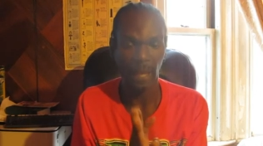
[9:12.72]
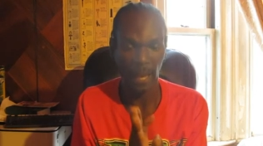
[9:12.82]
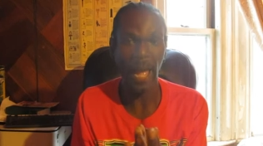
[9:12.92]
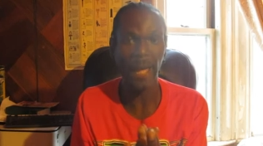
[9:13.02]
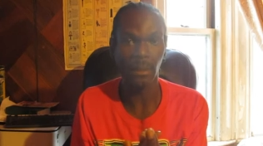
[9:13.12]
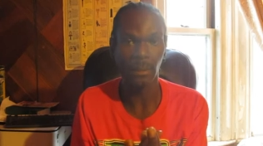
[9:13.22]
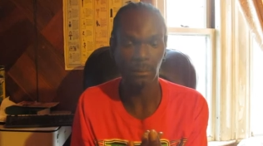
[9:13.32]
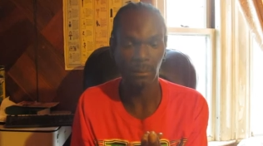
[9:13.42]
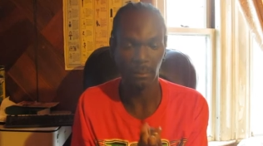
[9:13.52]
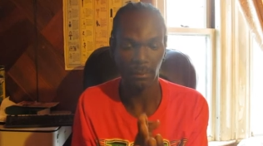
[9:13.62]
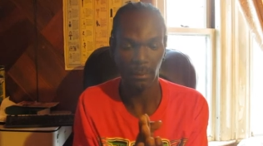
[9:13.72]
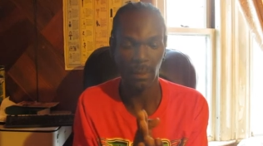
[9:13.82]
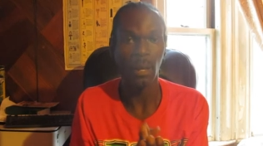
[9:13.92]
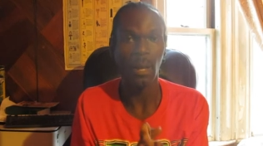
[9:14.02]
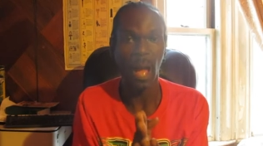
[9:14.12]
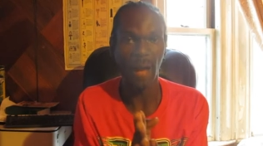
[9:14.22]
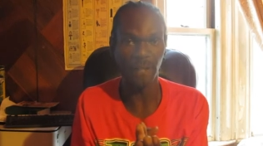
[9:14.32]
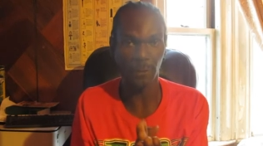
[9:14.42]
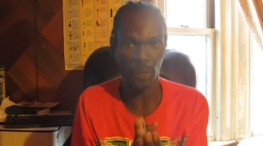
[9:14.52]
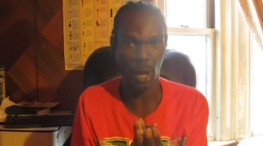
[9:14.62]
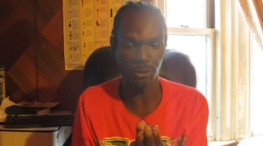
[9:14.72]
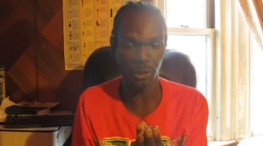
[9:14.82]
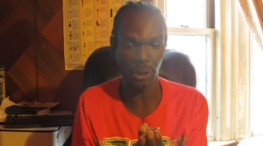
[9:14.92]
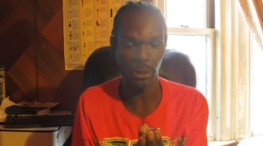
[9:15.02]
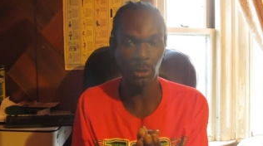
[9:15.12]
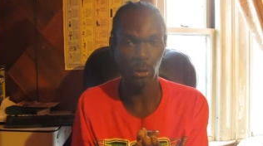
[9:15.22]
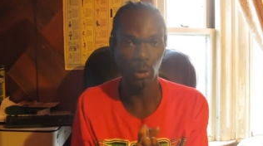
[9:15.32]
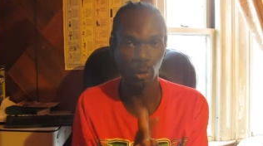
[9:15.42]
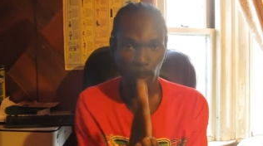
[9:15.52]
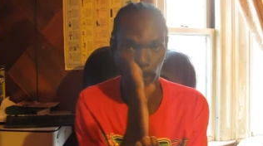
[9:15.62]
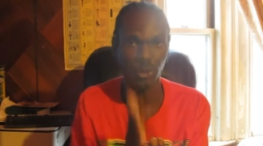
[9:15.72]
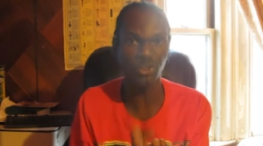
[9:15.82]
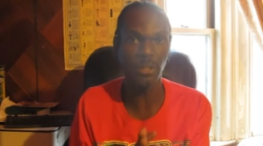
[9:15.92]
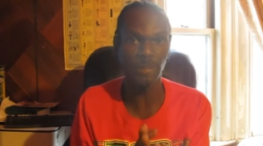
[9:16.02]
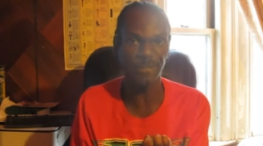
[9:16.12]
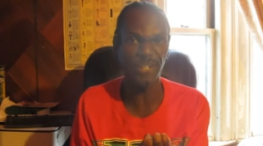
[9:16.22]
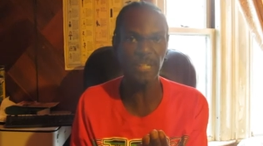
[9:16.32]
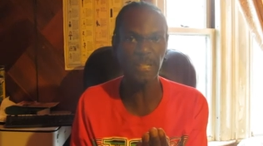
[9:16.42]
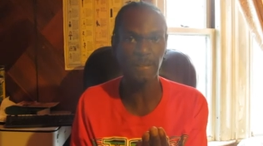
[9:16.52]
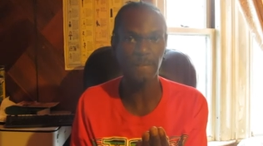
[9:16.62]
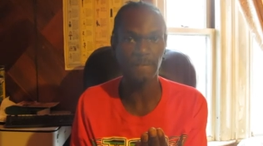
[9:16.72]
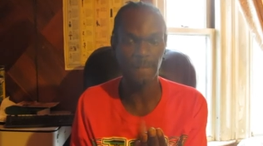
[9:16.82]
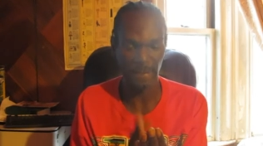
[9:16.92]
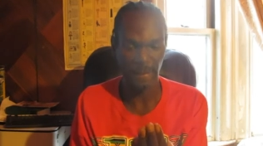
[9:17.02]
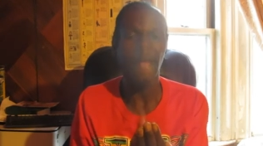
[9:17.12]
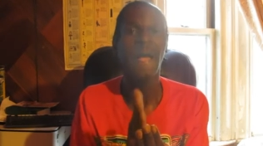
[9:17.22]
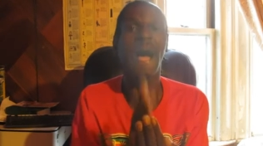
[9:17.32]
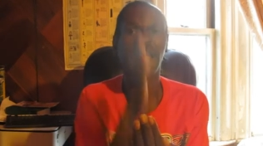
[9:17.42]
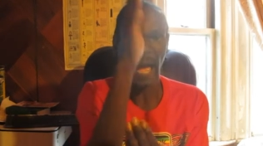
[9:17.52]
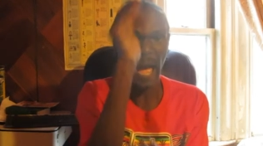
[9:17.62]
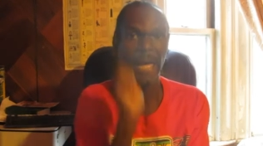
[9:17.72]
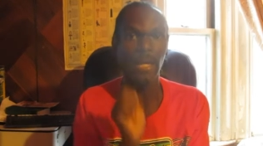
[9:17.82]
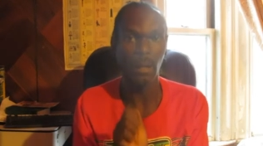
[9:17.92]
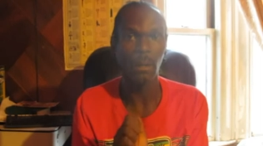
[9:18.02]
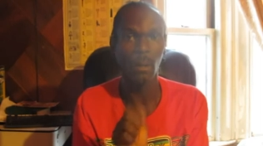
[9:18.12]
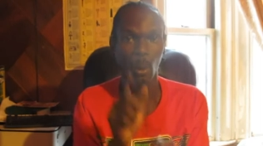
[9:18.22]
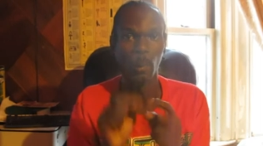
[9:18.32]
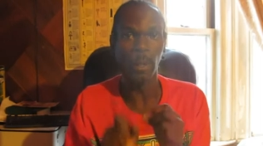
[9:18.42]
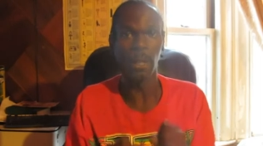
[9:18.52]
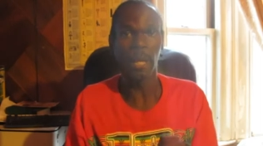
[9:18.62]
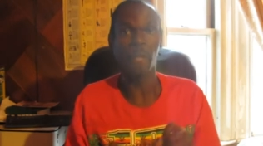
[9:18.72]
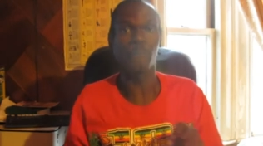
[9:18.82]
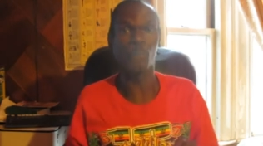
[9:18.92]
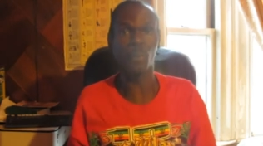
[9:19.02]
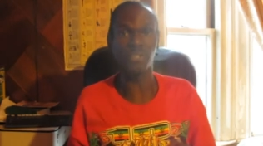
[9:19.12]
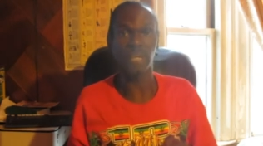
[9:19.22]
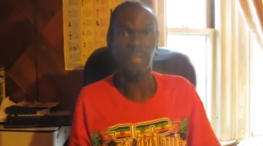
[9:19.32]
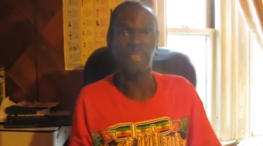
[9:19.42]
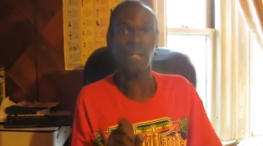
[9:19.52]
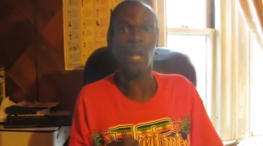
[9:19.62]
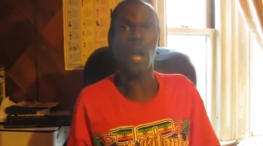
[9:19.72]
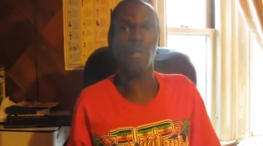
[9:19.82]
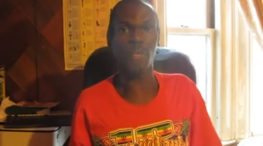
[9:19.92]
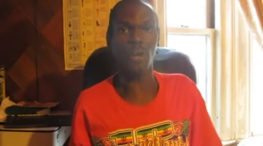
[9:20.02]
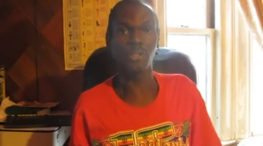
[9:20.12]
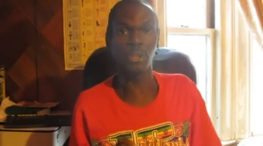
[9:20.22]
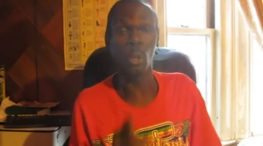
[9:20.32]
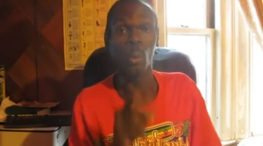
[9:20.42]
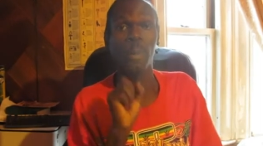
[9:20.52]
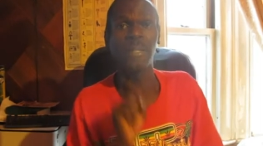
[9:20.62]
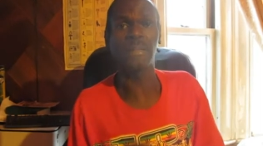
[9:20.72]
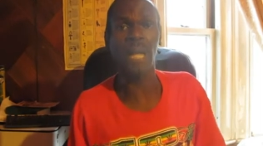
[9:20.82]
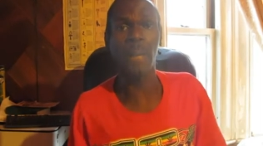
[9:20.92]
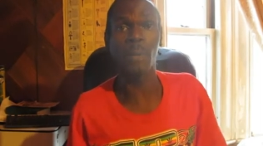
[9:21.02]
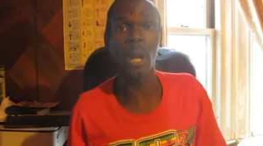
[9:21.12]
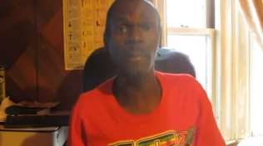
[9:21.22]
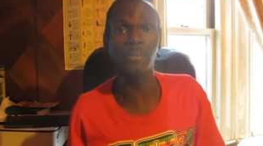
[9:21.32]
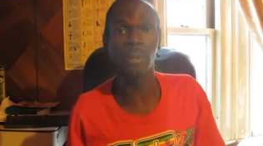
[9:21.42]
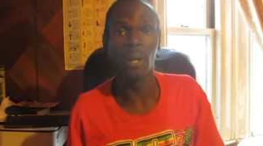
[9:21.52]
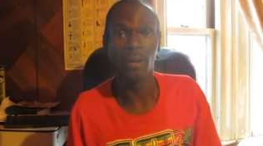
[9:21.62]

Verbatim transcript: I have the authority to put you in prison. And I will enforce that authority when the time comes.